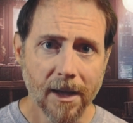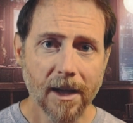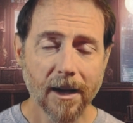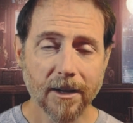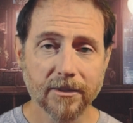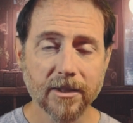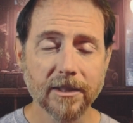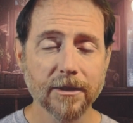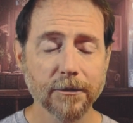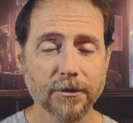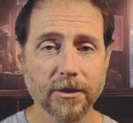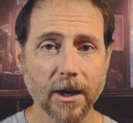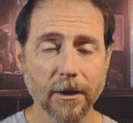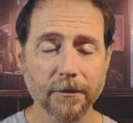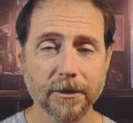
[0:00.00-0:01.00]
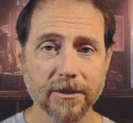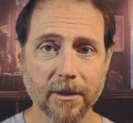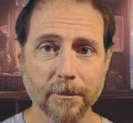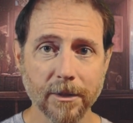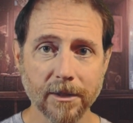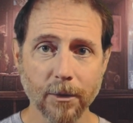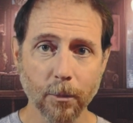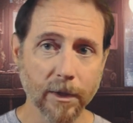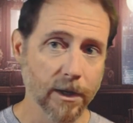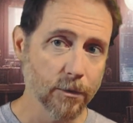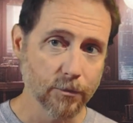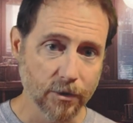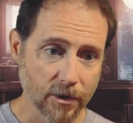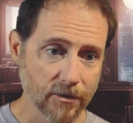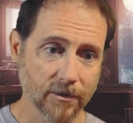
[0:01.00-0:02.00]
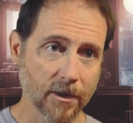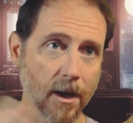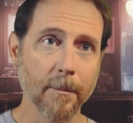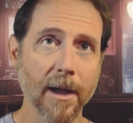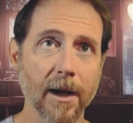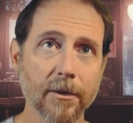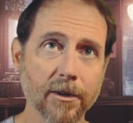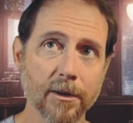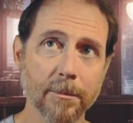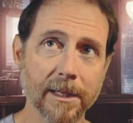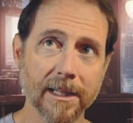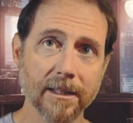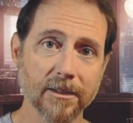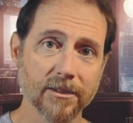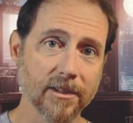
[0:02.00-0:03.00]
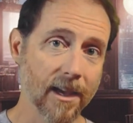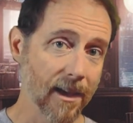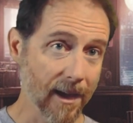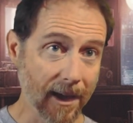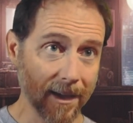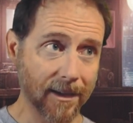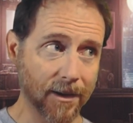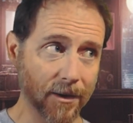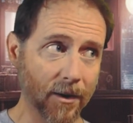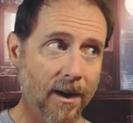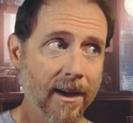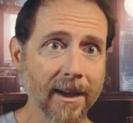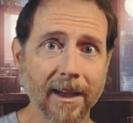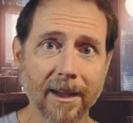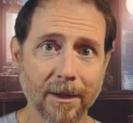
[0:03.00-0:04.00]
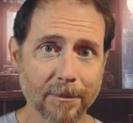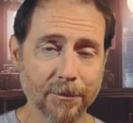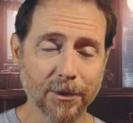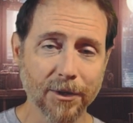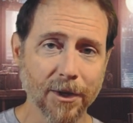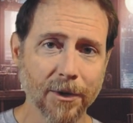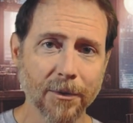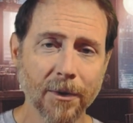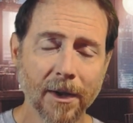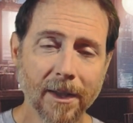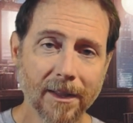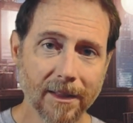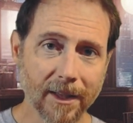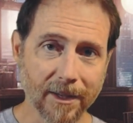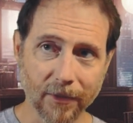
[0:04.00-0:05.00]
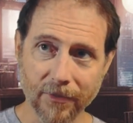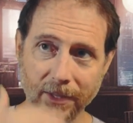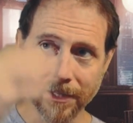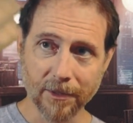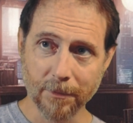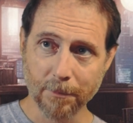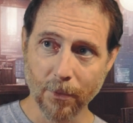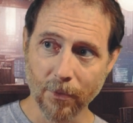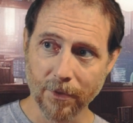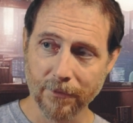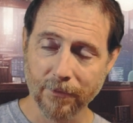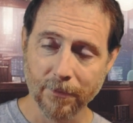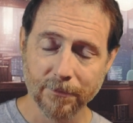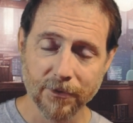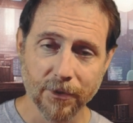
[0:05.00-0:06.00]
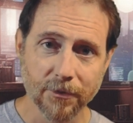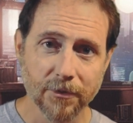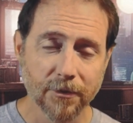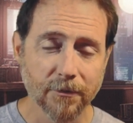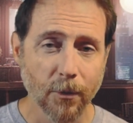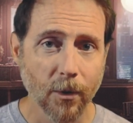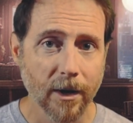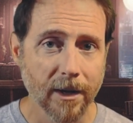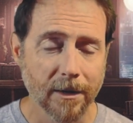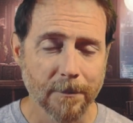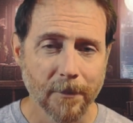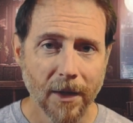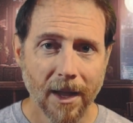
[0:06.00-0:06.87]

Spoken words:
A sense of self is something that we don't just come out and immediately say, hey, here I am, like Athena born from Zeus's forehead.